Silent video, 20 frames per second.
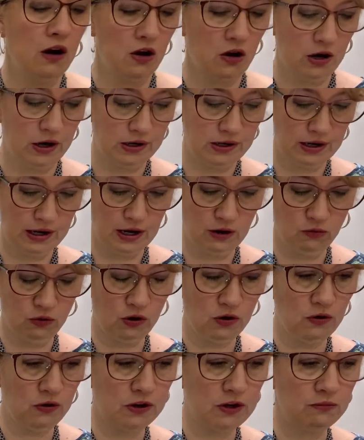All right, now
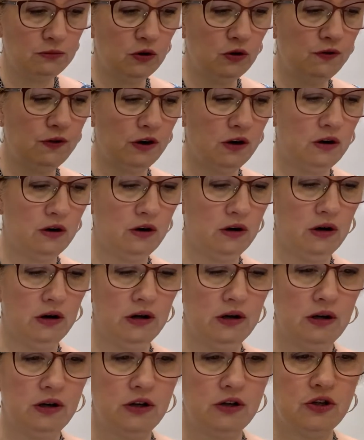we're going to move on
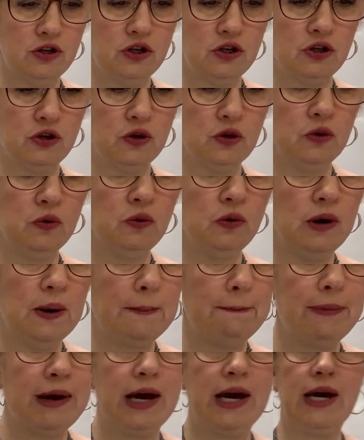to
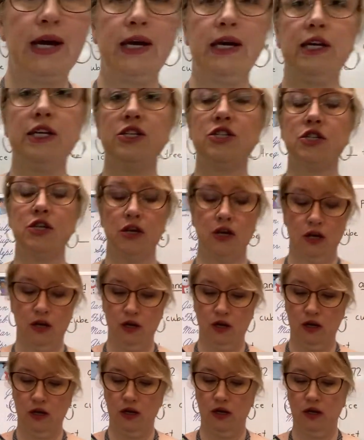page
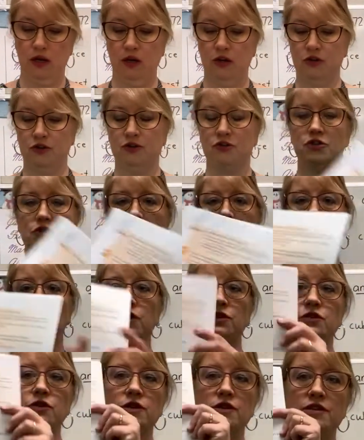
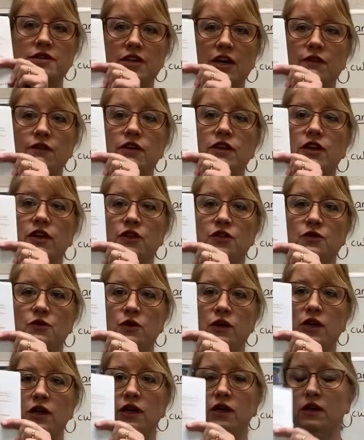
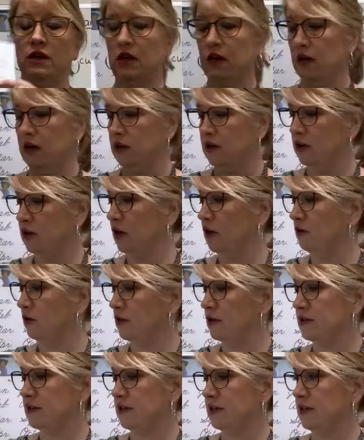273.
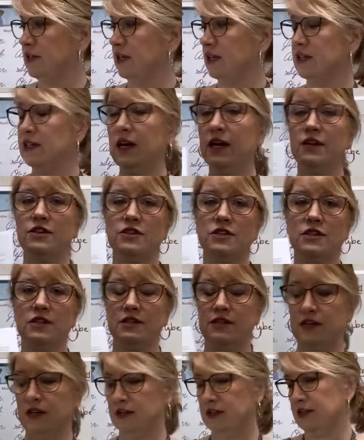Notice the dictation
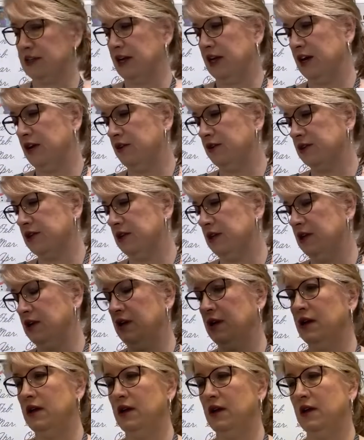is xed out,
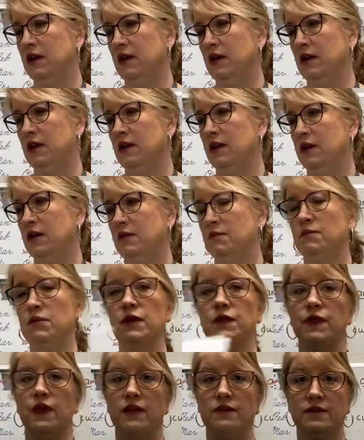
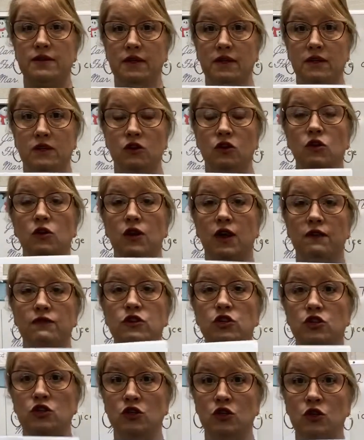but that's it. You'll have
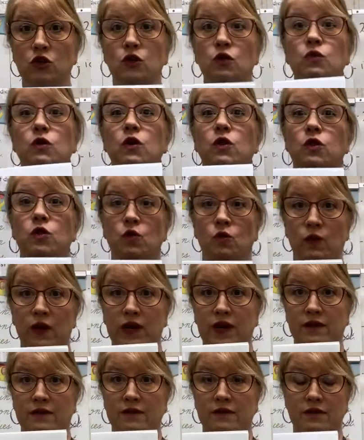to do the
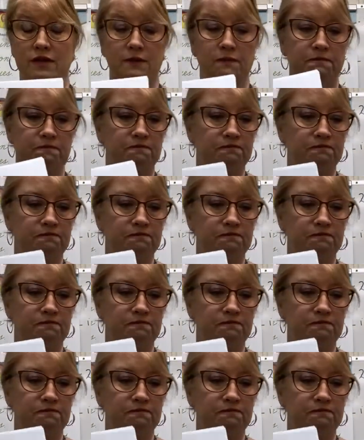rest.